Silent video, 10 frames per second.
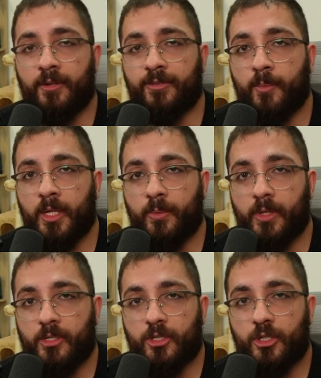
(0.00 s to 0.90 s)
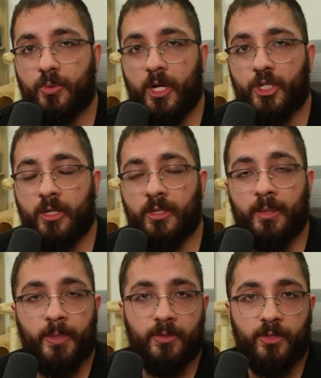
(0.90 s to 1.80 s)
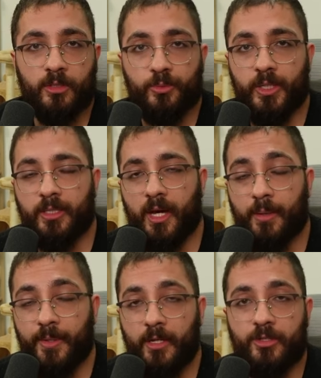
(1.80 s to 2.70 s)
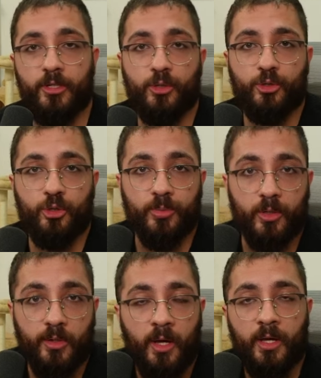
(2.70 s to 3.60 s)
you're not familiar with his situation, let me give you a recap. He's a YouTuber.